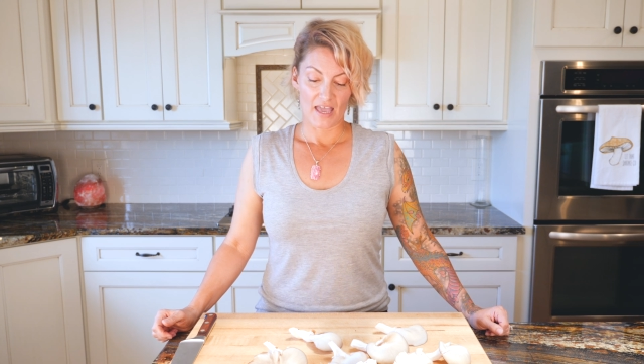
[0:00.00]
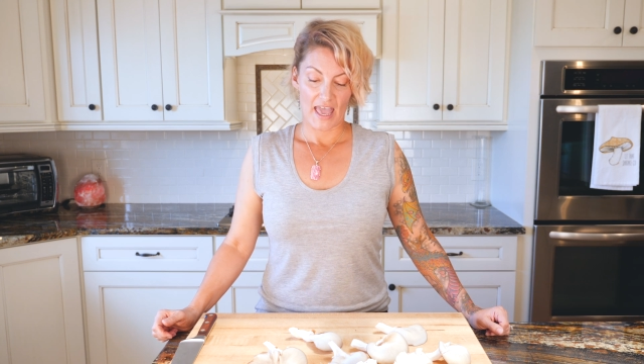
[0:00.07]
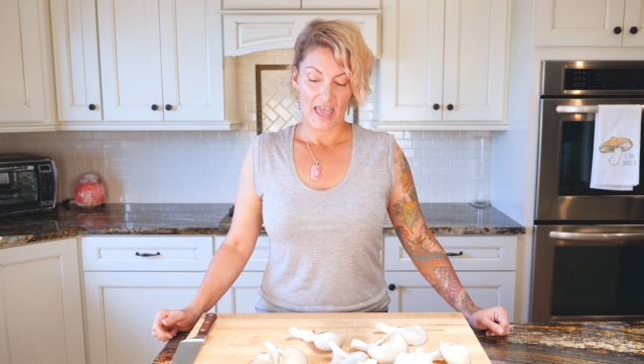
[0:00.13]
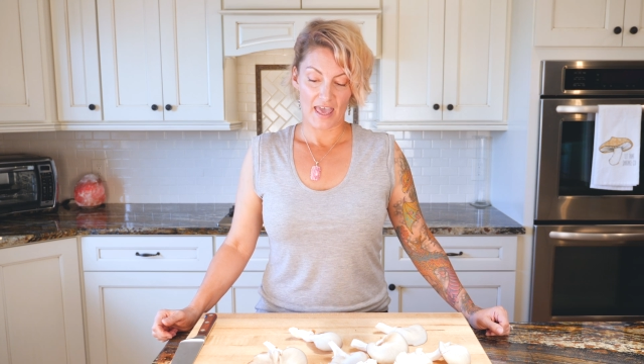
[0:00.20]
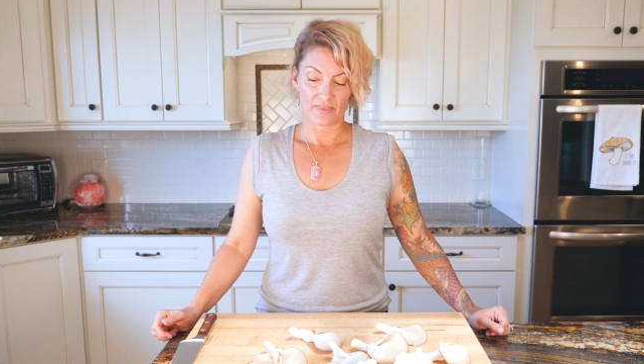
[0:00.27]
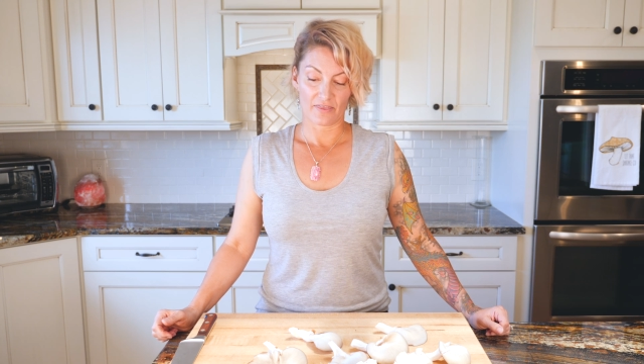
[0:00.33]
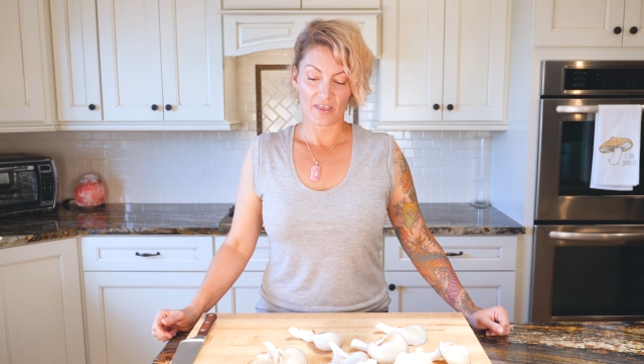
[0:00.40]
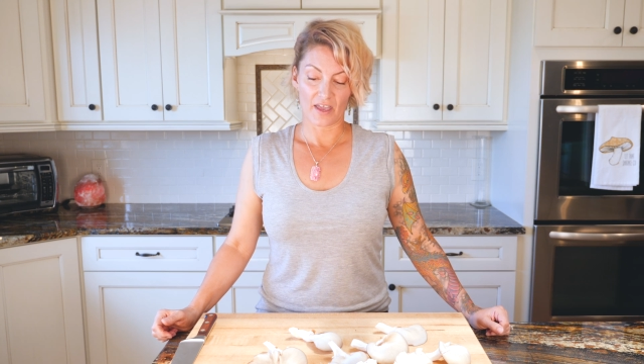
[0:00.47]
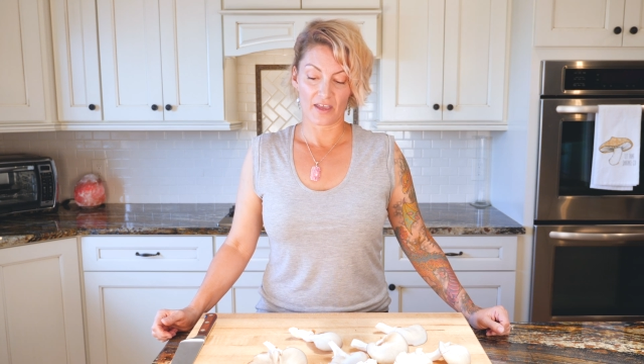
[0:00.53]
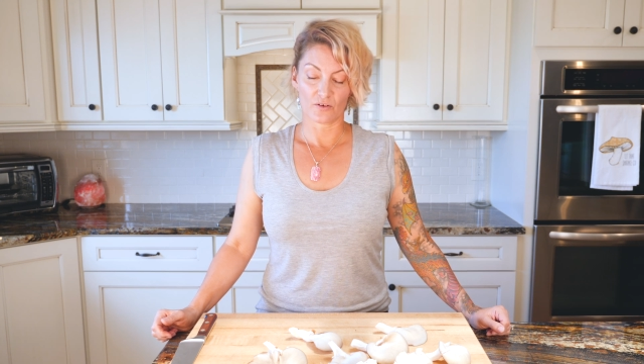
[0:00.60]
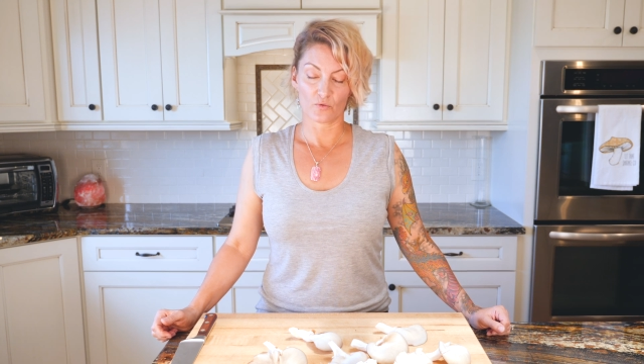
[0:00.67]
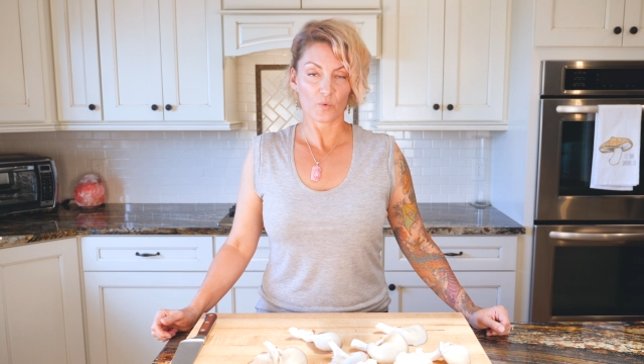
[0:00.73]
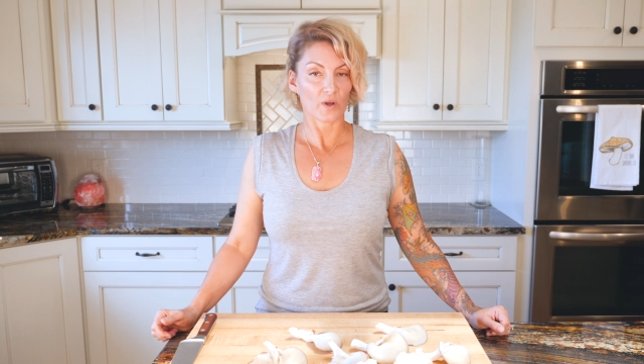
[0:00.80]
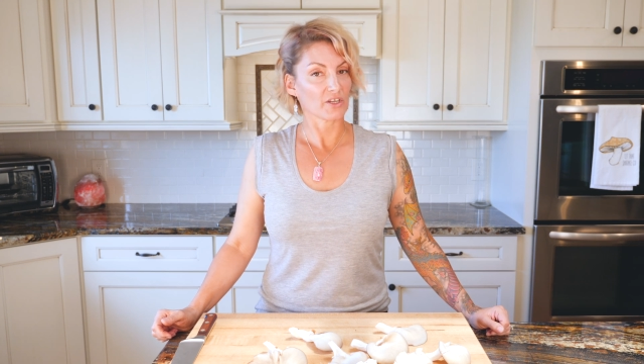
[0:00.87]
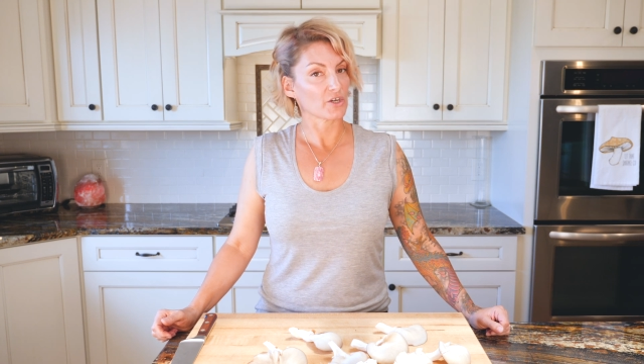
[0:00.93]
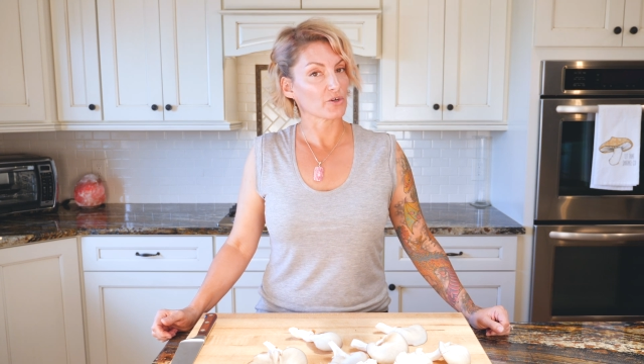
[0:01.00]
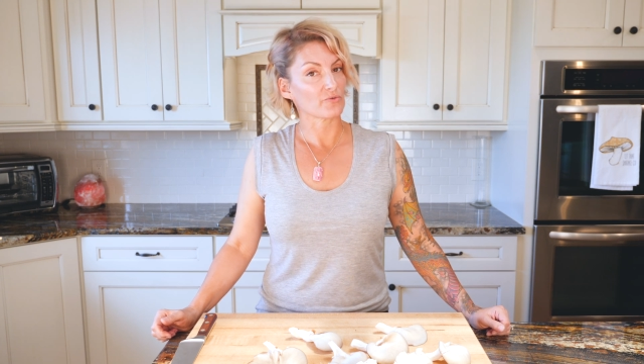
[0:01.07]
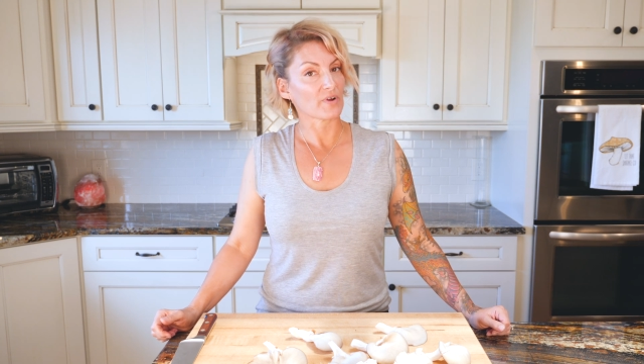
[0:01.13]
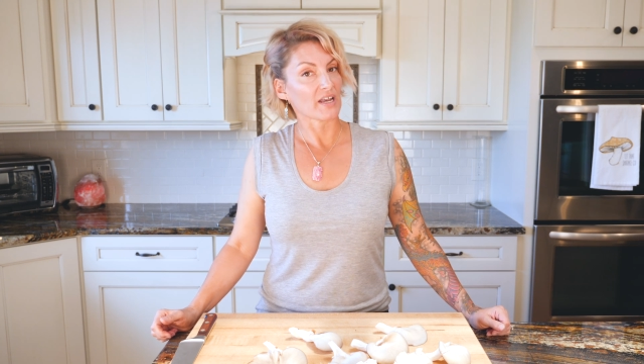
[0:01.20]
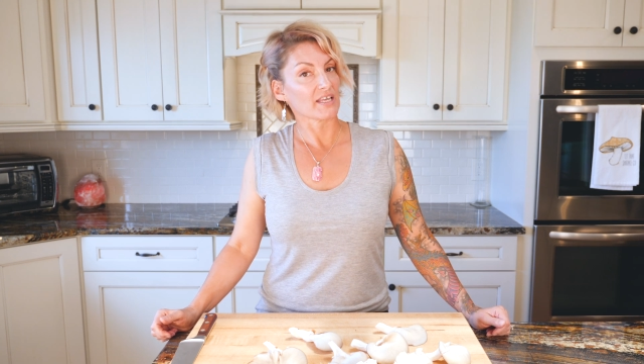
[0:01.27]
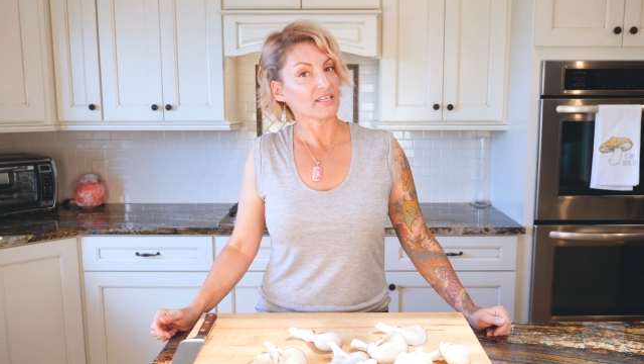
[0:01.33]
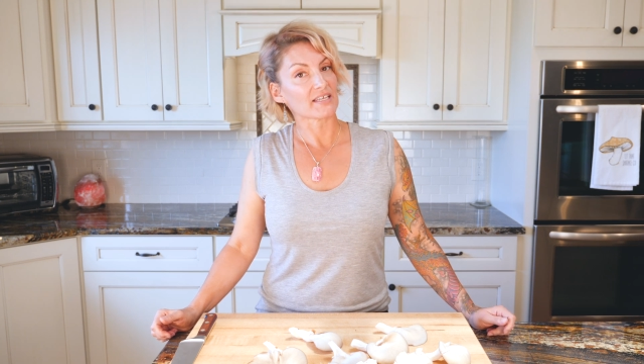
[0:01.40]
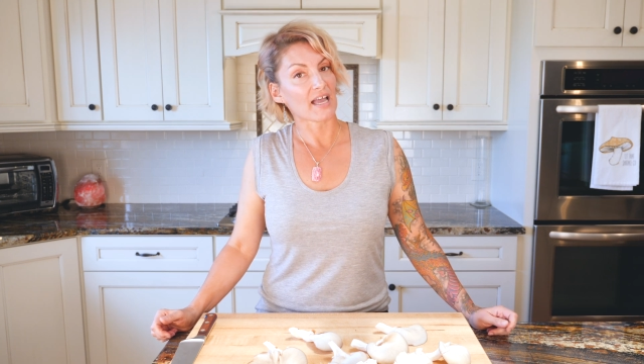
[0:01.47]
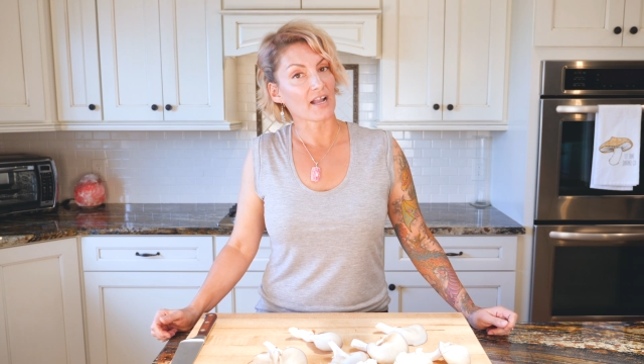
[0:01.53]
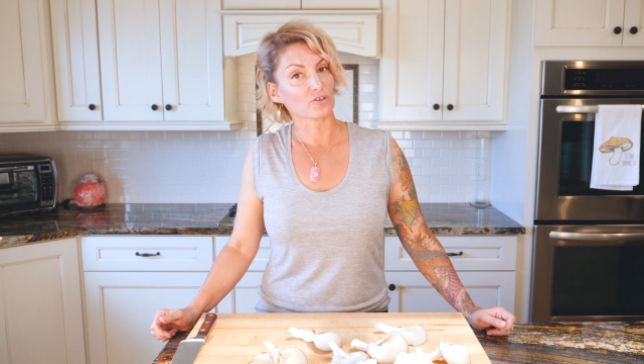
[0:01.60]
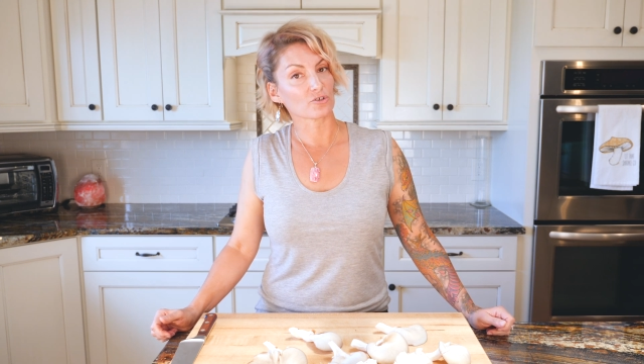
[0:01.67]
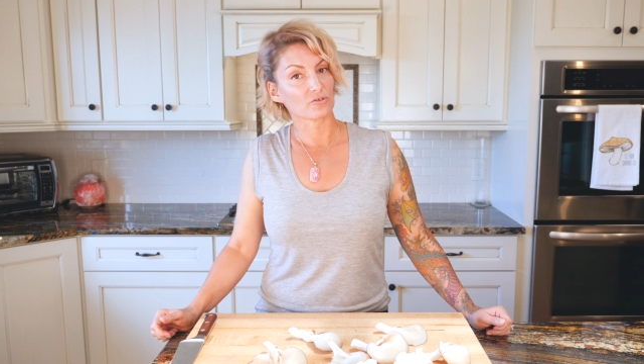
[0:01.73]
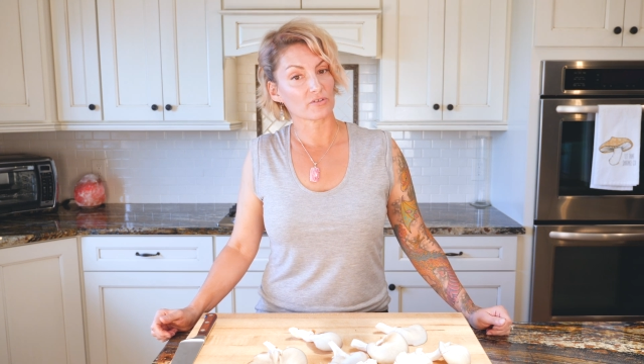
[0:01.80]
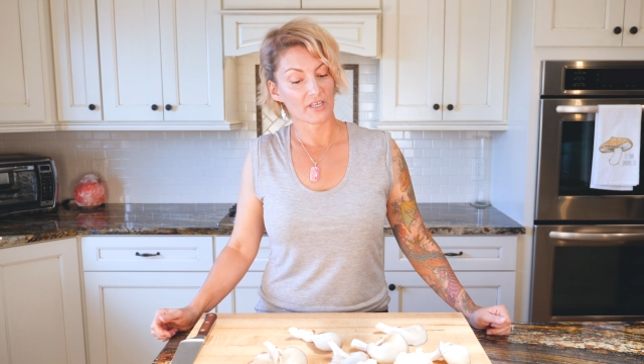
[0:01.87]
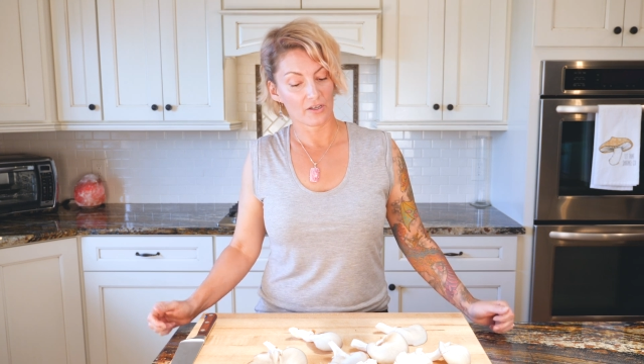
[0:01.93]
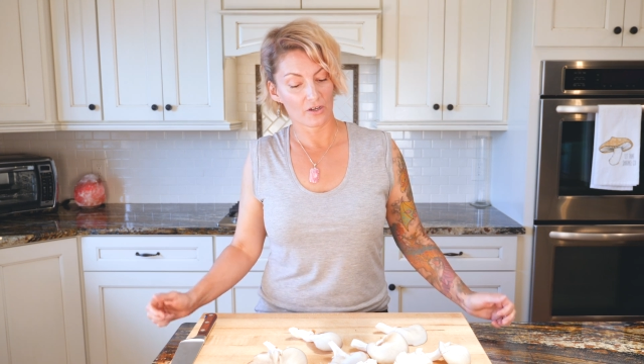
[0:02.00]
And then when you're ready to actually